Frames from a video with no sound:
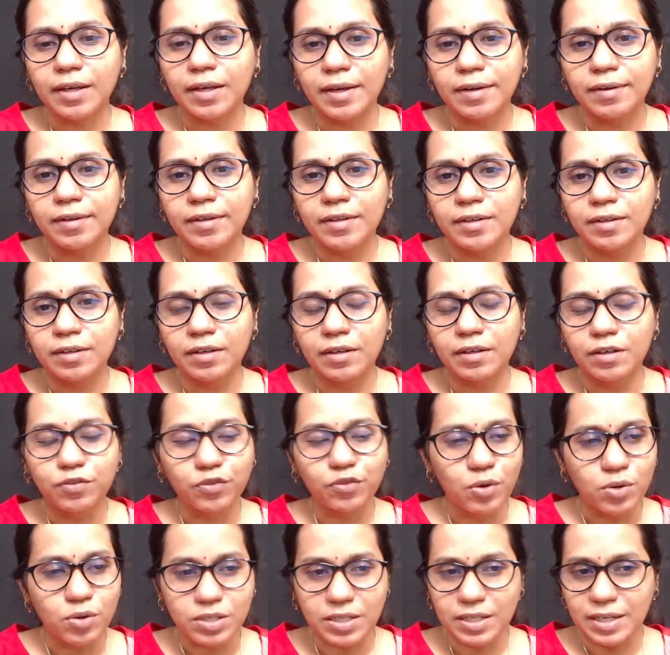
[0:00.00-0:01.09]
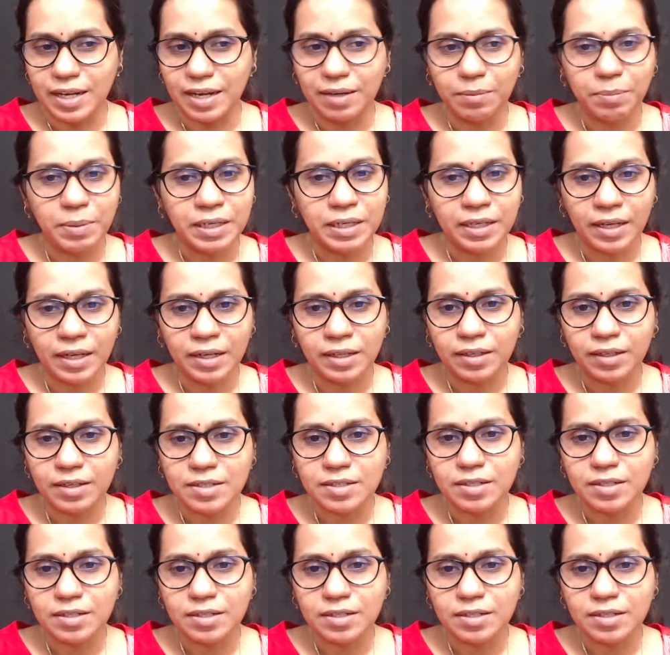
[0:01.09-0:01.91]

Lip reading: And of course in NPTEL there's